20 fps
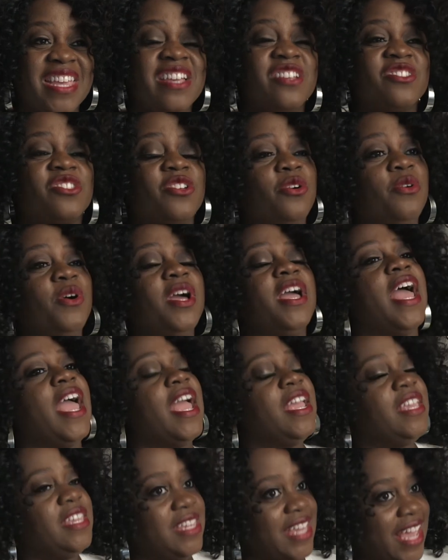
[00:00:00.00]
So
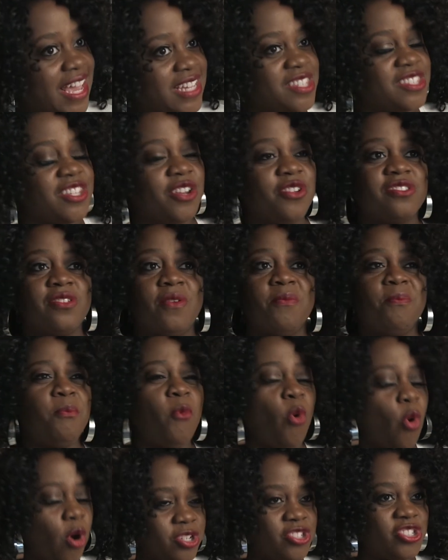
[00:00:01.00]
yes, there's
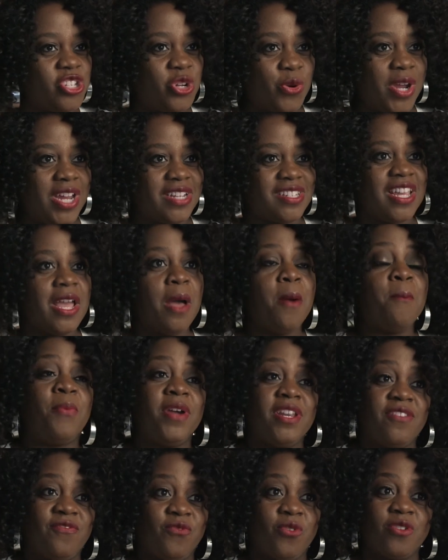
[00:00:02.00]
more to it,
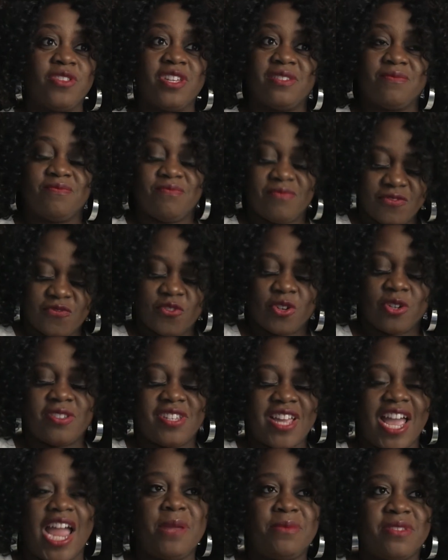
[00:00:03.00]
but for
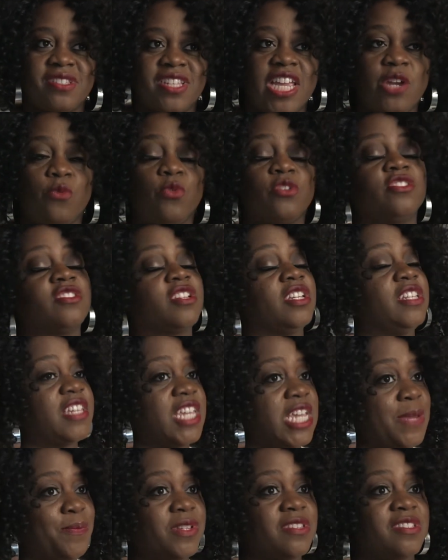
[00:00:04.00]
time's sake, we're just going to
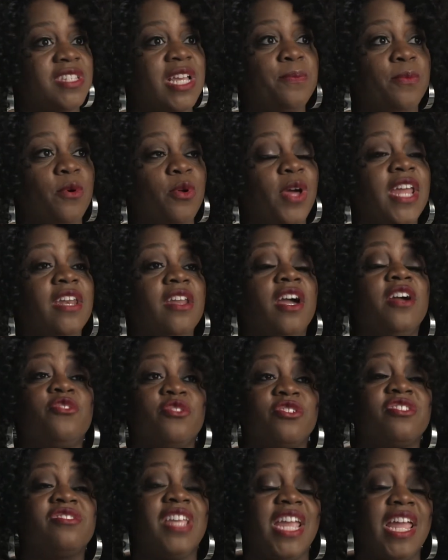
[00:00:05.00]
keep it simple and
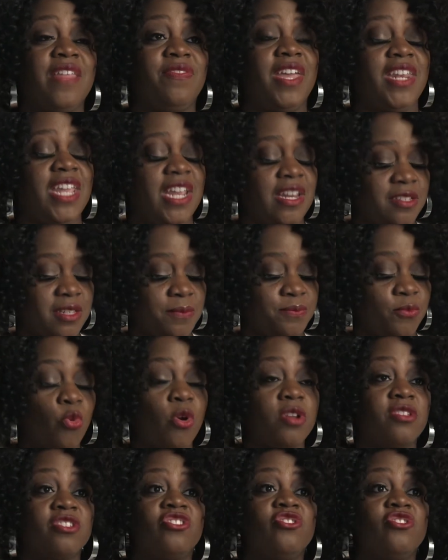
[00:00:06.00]
understand that it is important